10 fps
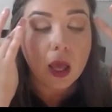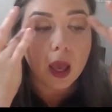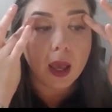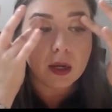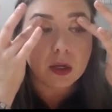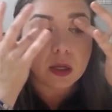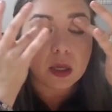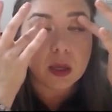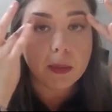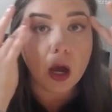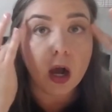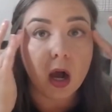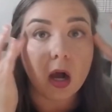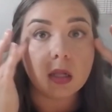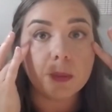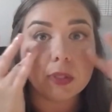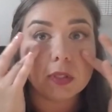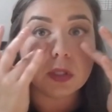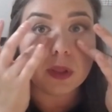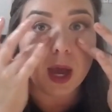and you can come all up
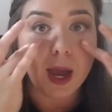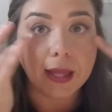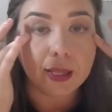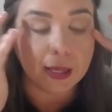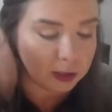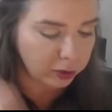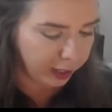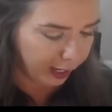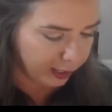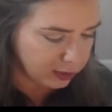into the eyelids, okay?